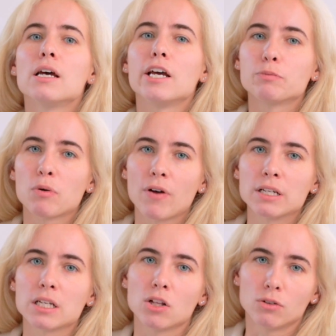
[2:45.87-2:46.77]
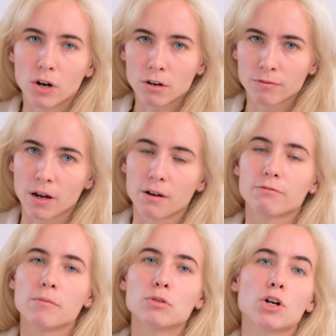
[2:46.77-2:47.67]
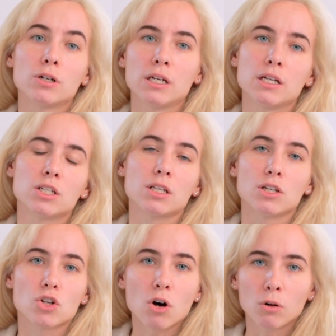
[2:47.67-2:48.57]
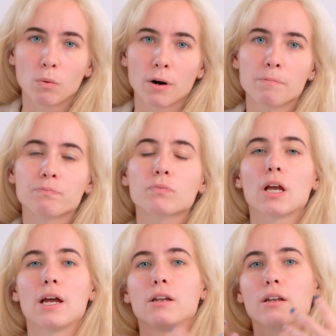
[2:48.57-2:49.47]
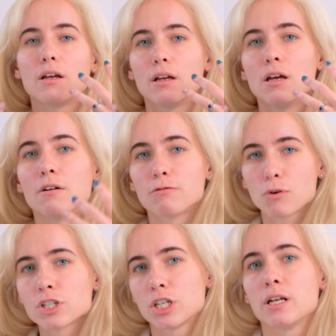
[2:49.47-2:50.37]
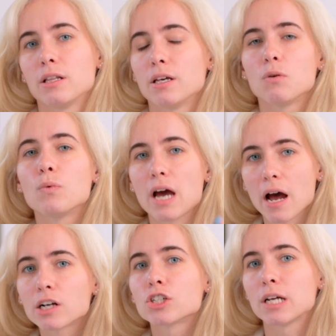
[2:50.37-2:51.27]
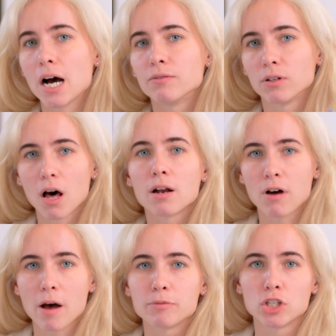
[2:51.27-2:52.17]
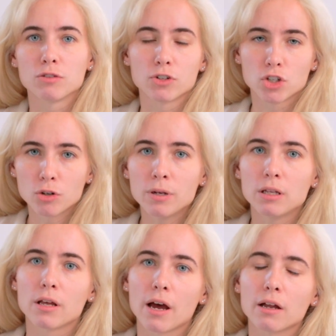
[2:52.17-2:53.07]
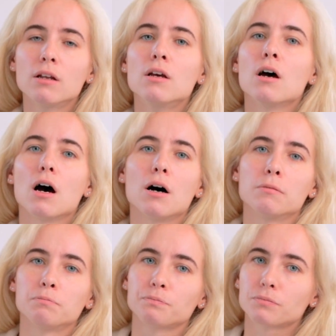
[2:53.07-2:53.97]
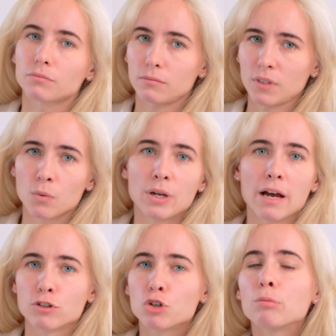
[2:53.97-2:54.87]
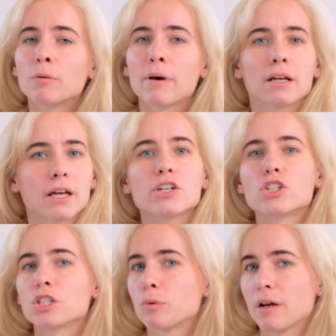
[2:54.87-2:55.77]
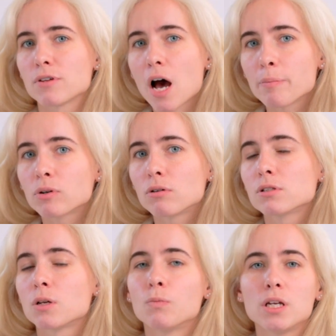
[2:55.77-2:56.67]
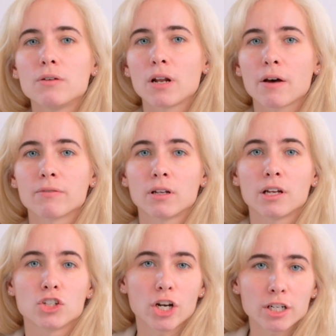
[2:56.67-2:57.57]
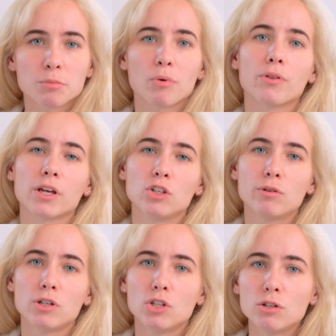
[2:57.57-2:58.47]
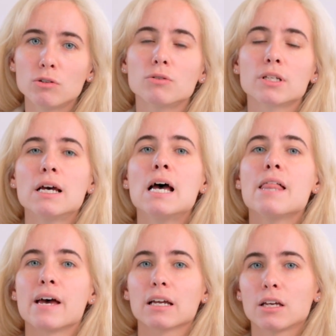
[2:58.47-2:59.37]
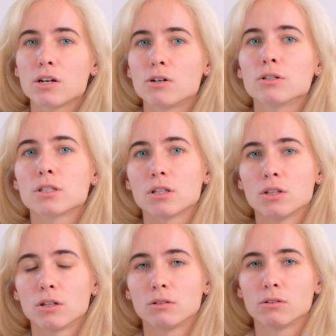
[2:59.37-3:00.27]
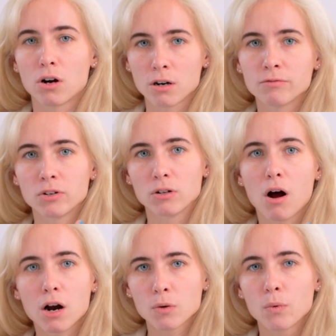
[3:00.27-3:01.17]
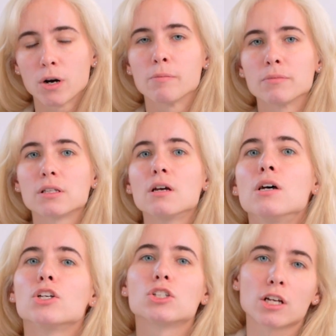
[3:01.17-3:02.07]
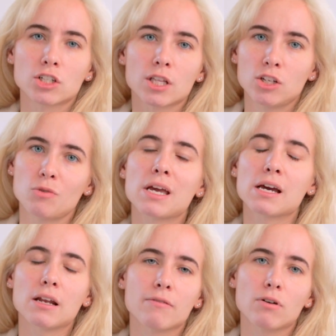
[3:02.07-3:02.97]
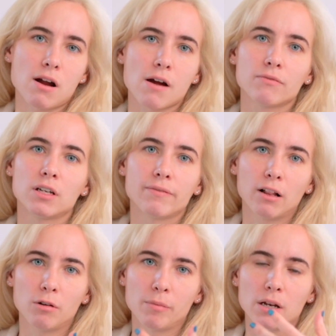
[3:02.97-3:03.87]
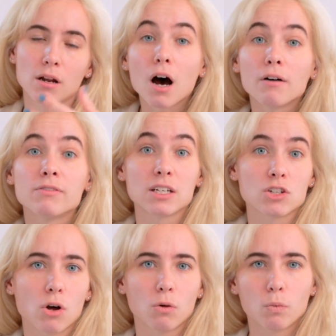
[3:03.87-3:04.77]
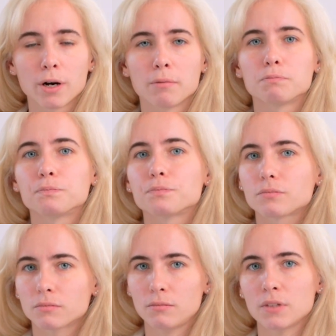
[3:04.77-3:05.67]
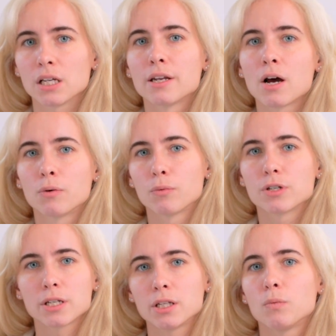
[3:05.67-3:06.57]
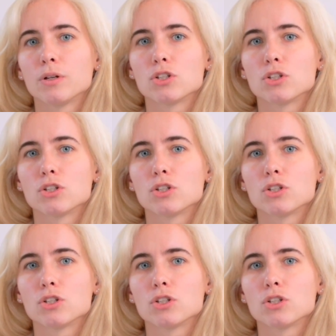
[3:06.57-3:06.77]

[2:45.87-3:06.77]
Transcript: is preventing the larva from turning into the adult worm. And fortunately, we actually have a lot of options for doing that. We have chewable medications, we have topicals, and we even have an injectable that you can use that kills the larval heartworms such that you can't ever have the development of the adult worm. Now, when we're dealing with